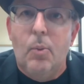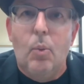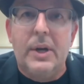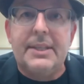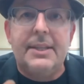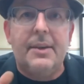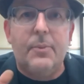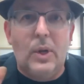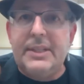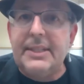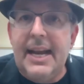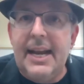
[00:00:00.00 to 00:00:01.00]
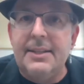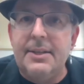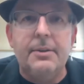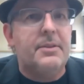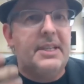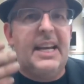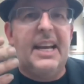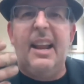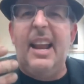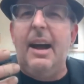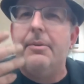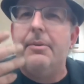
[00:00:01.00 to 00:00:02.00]
What's the, what's the answer? Say it
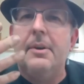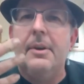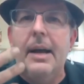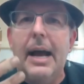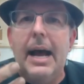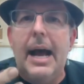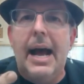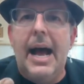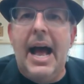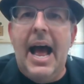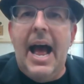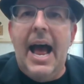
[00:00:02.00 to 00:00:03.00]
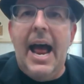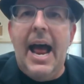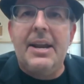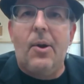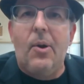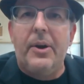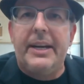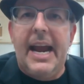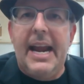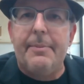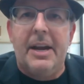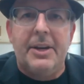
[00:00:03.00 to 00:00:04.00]
out loud. Add
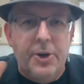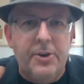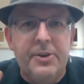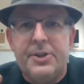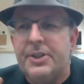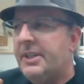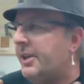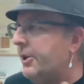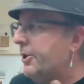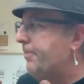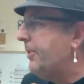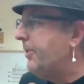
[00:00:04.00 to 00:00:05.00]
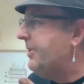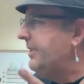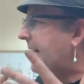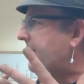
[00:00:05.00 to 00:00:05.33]
organic matter. Turn to the nearest person